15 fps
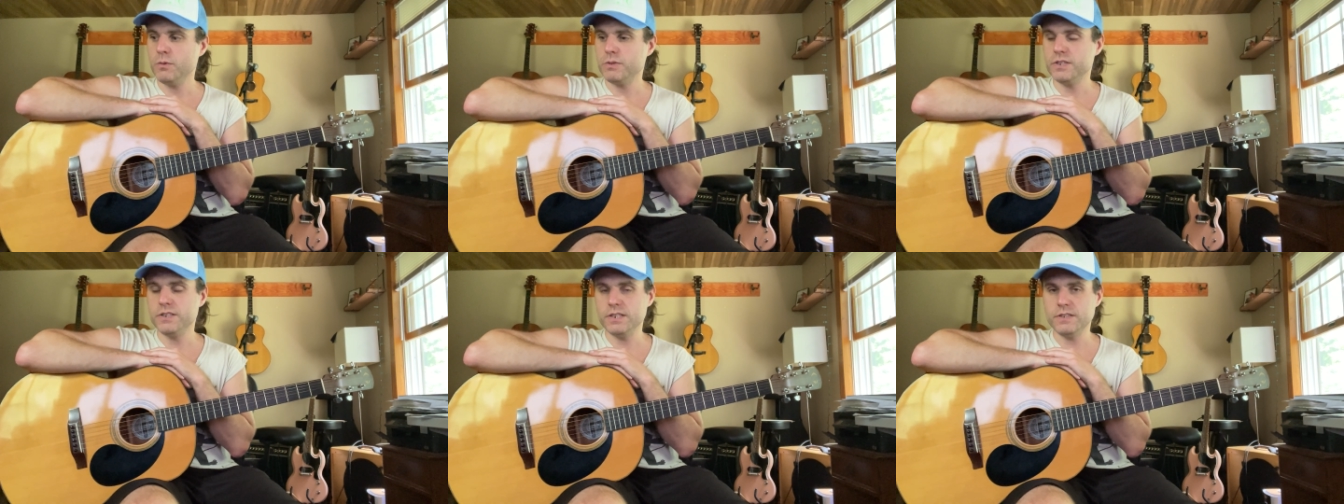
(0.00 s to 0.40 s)

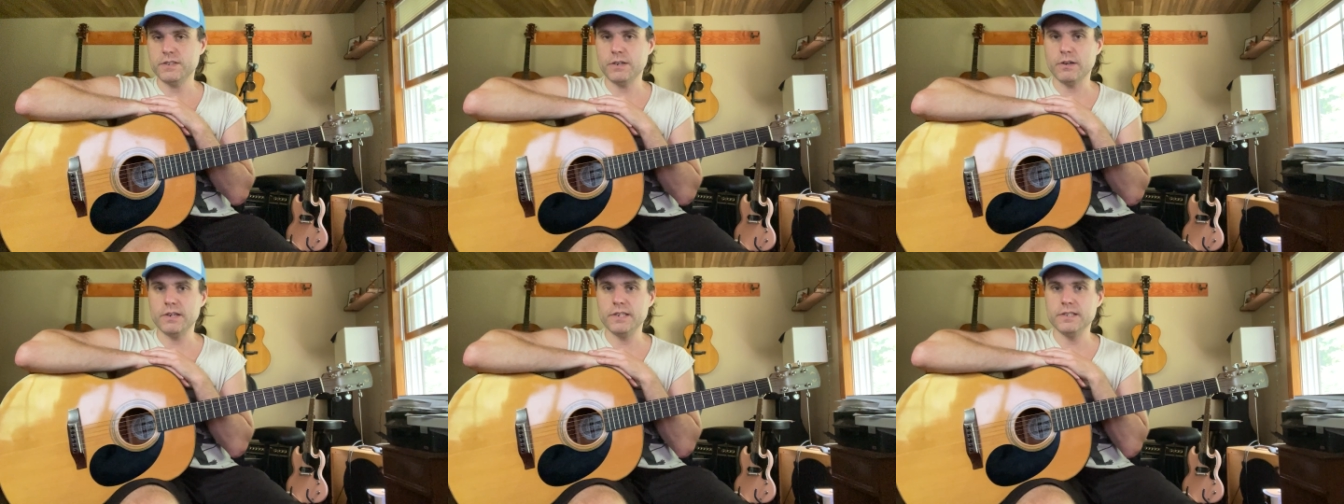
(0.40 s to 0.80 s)
The D
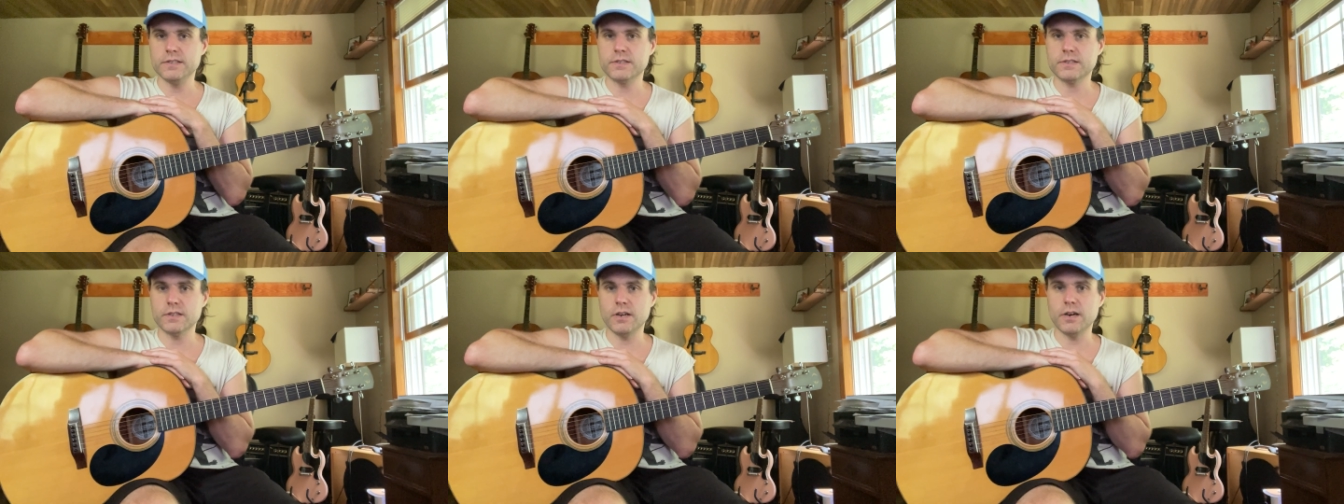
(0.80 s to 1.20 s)

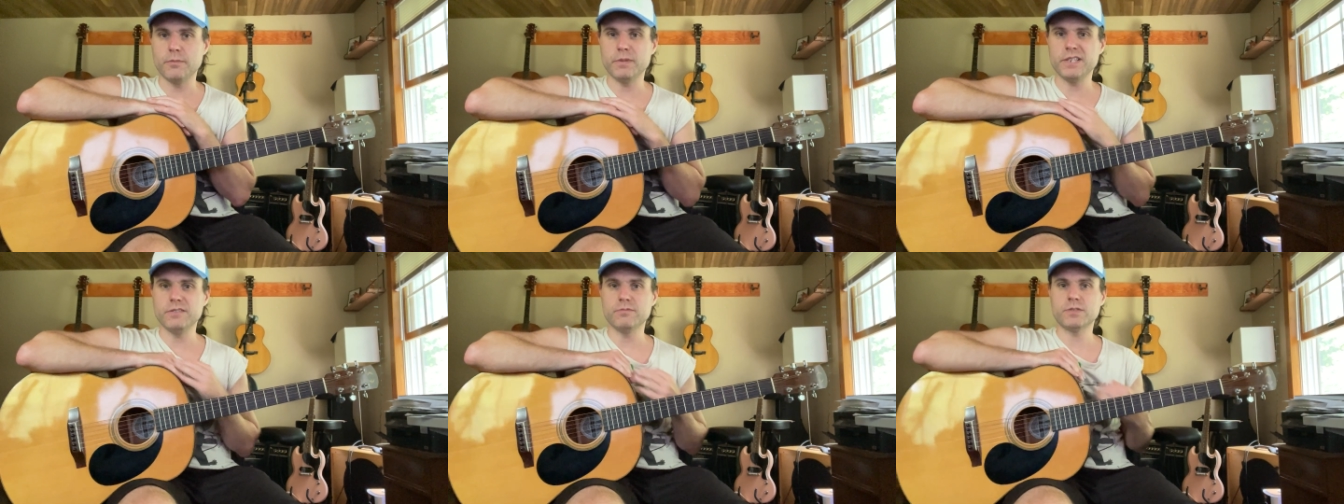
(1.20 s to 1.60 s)
series,
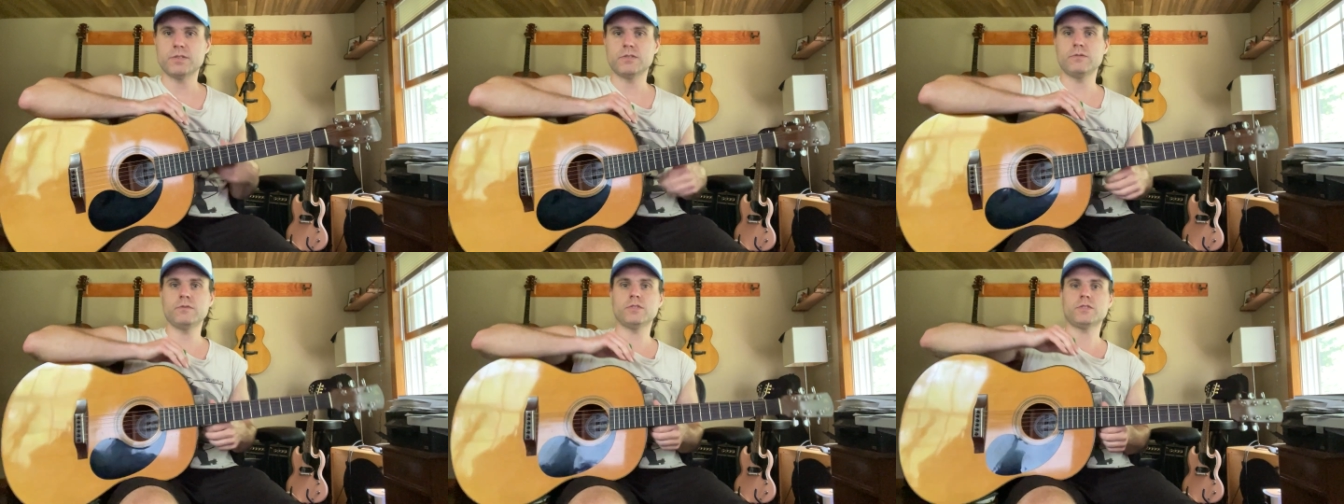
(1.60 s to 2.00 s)
he
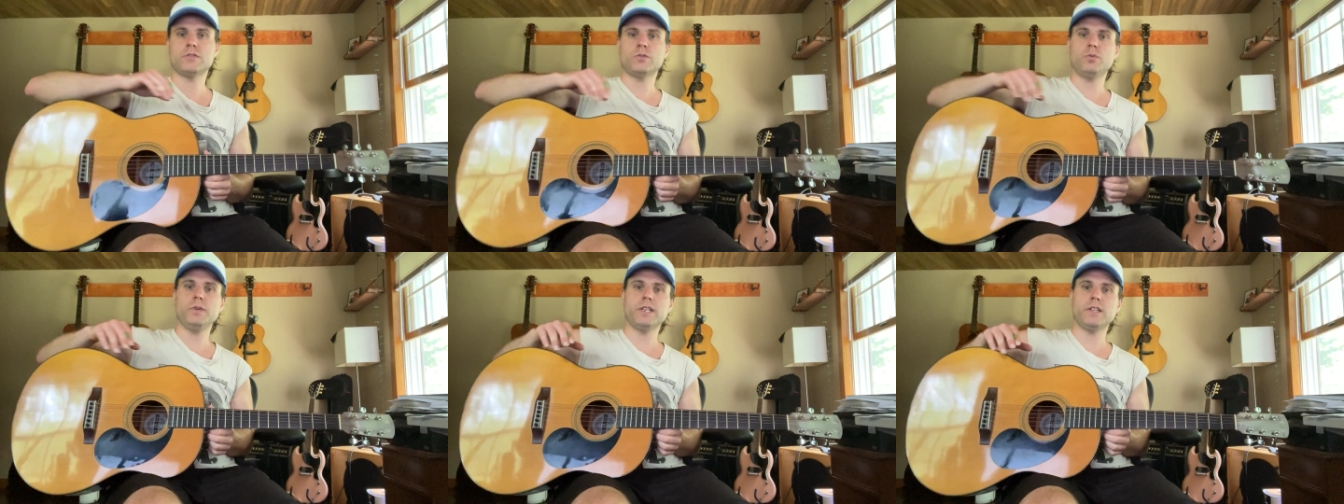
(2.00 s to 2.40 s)
just
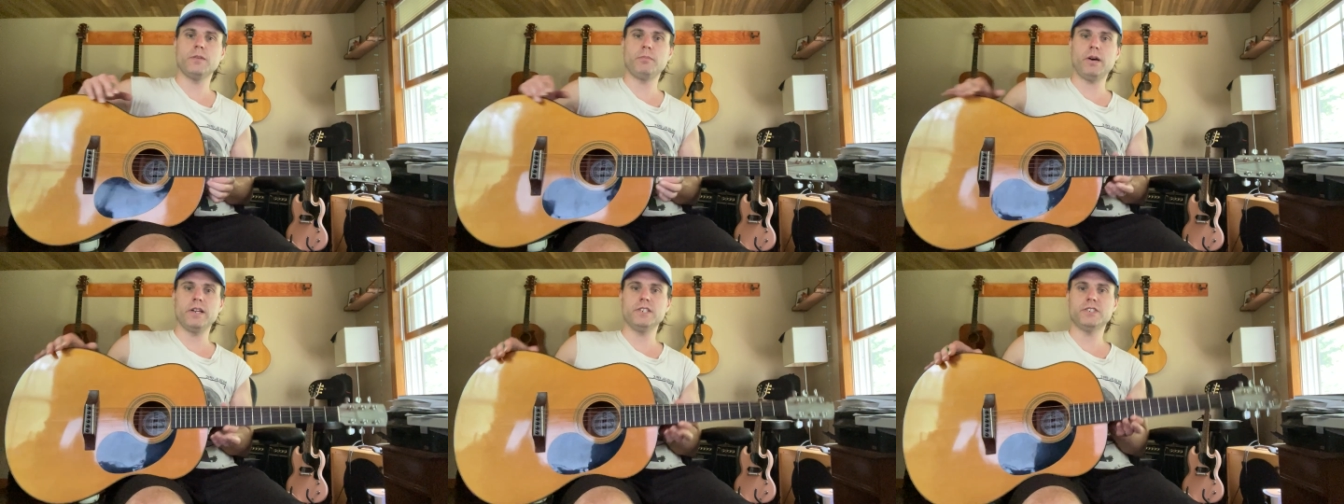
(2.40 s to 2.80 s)
tweaked the
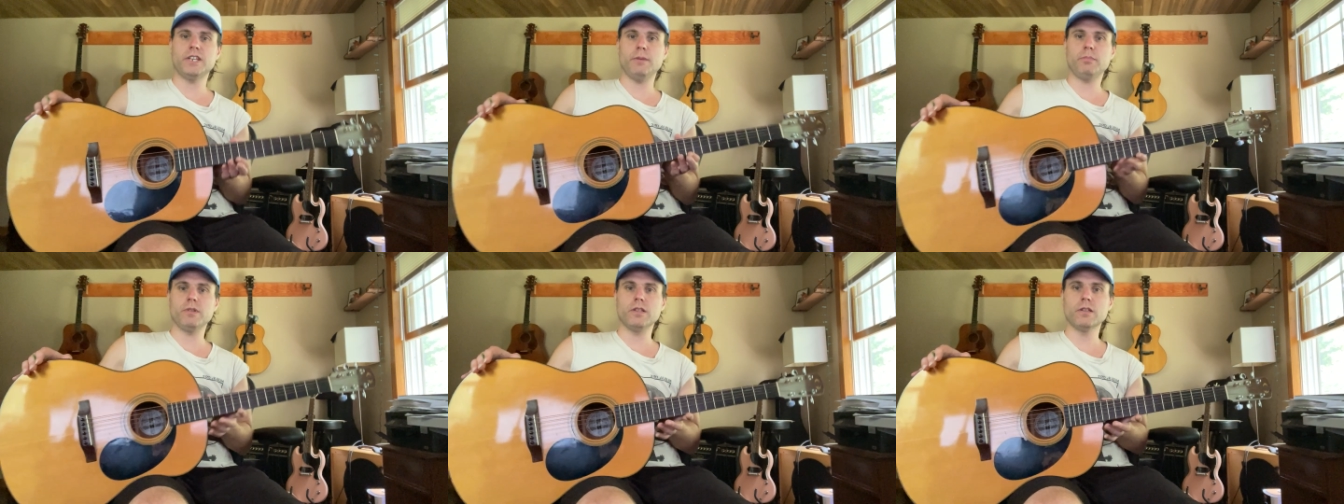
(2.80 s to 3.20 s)
body
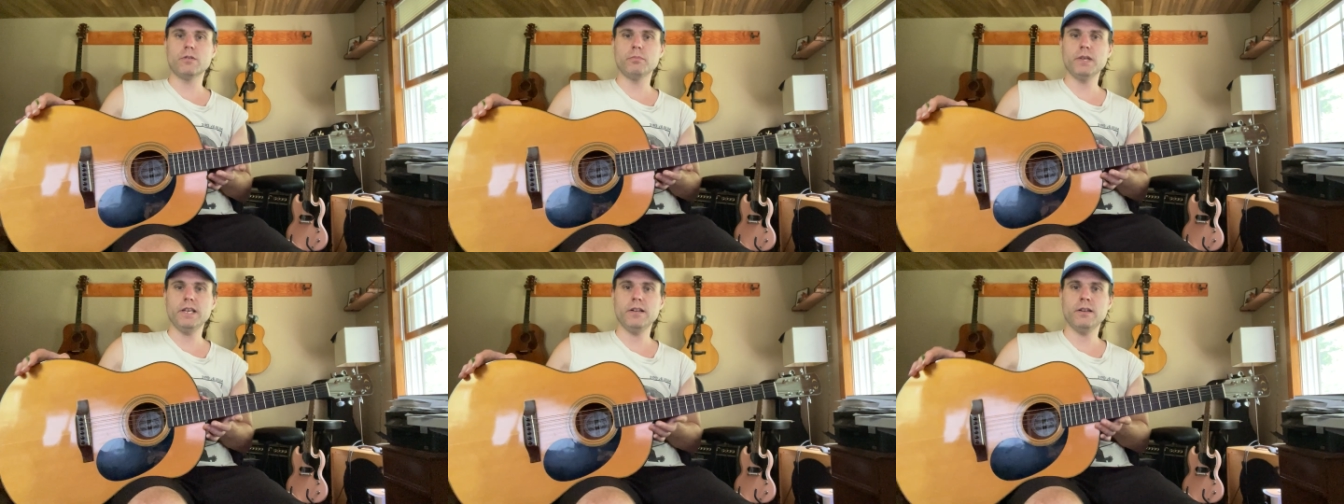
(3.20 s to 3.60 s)
shape a little
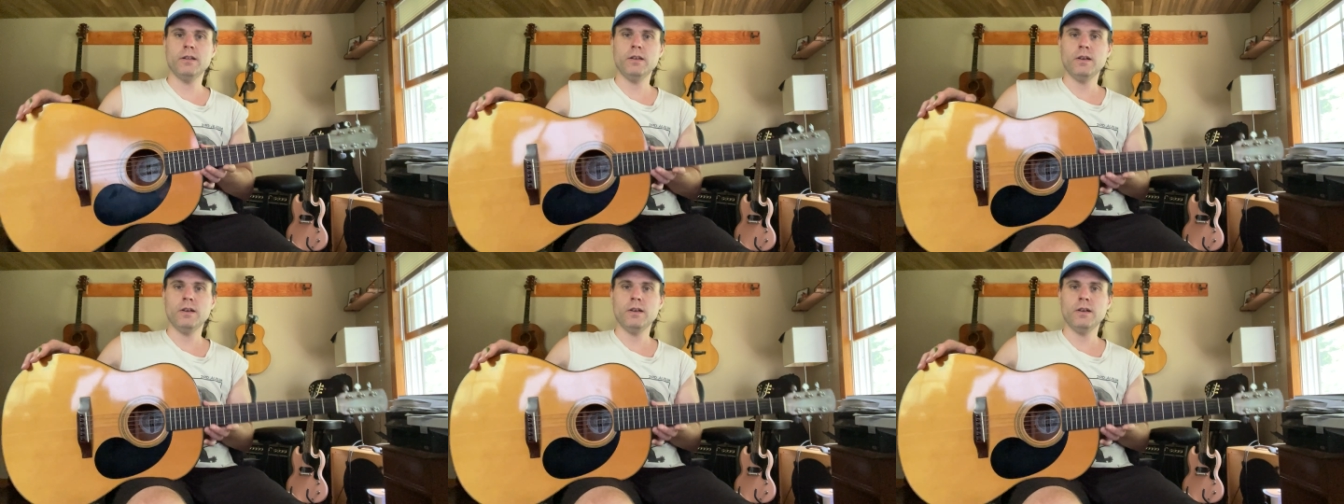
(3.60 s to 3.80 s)
bit,